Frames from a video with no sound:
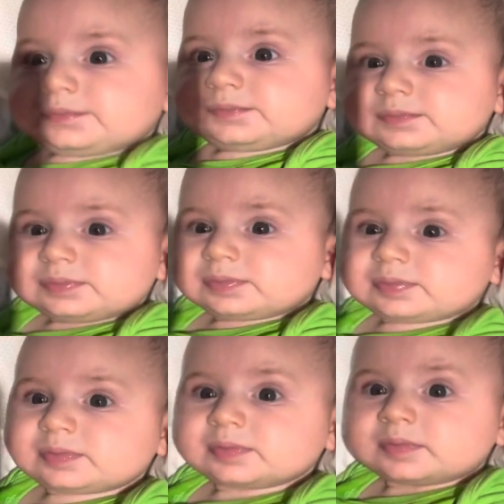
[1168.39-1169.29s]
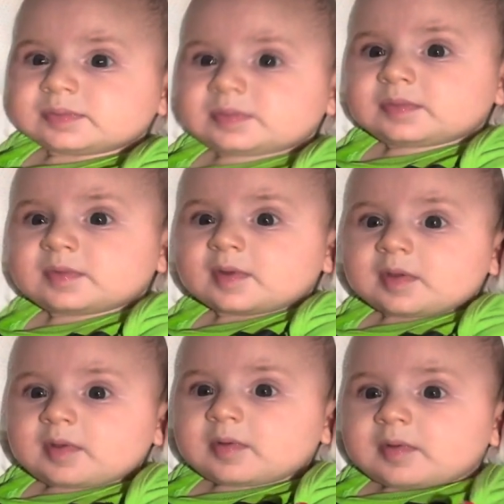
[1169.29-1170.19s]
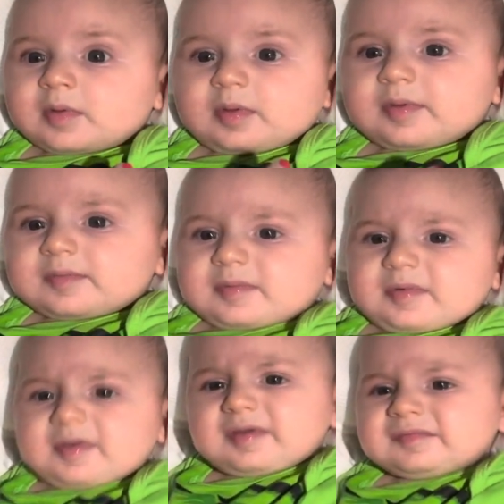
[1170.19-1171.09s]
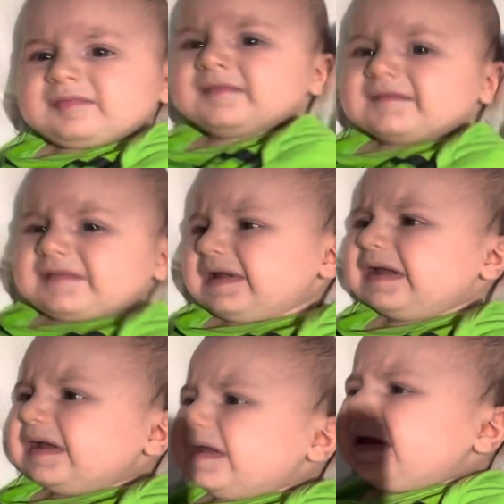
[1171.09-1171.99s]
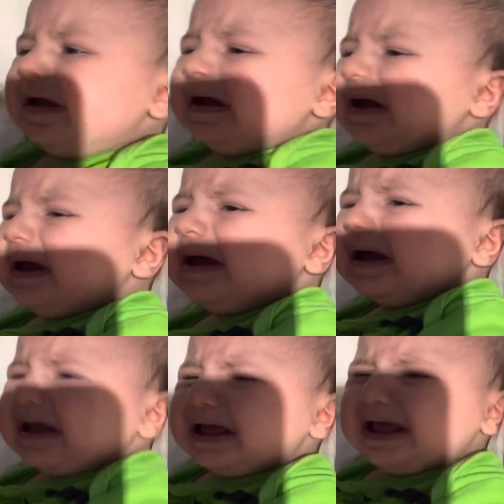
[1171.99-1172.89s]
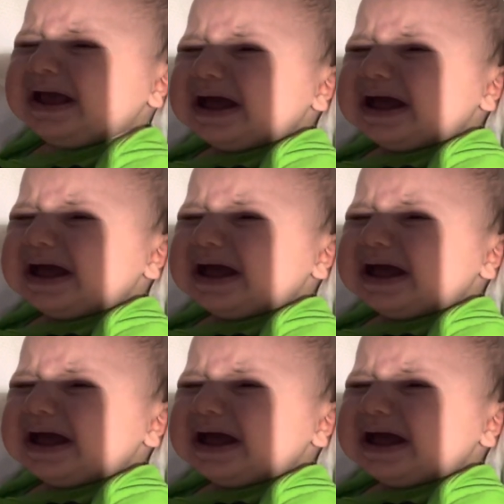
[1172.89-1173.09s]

Let's try to get him on his side so you can see the back of his head. You're going to turn around?